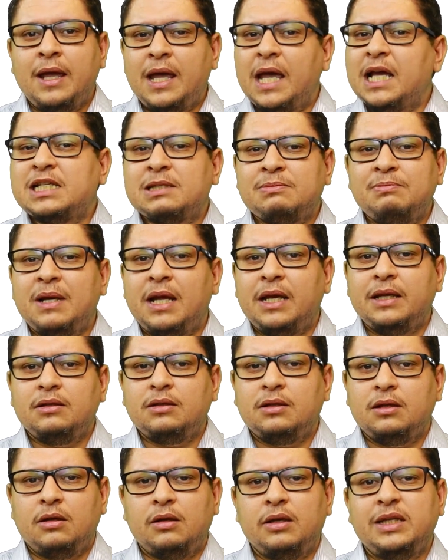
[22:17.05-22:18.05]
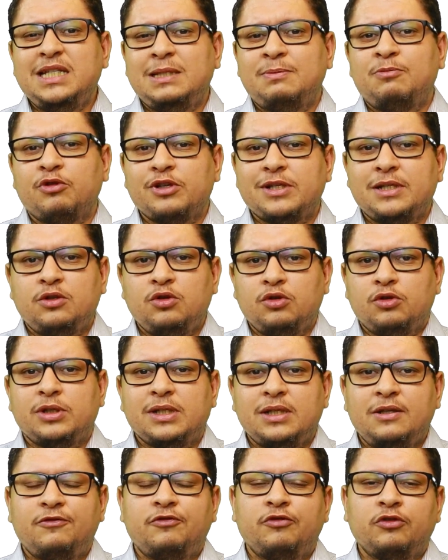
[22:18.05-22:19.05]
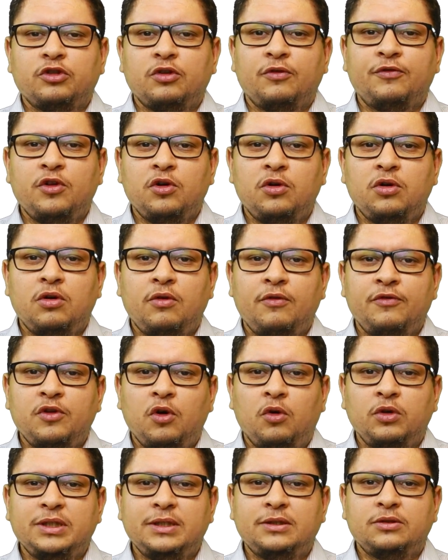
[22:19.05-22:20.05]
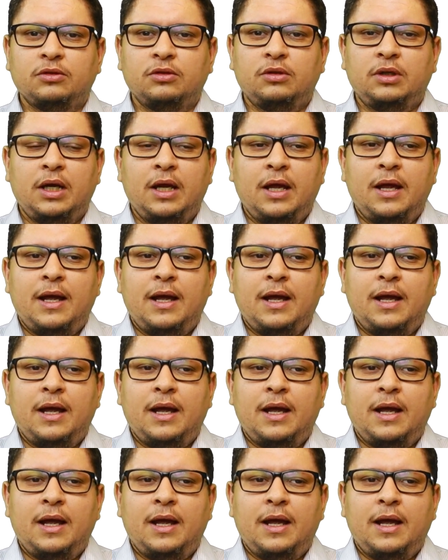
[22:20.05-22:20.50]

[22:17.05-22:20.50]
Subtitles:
explain his procedures in front of the auditor.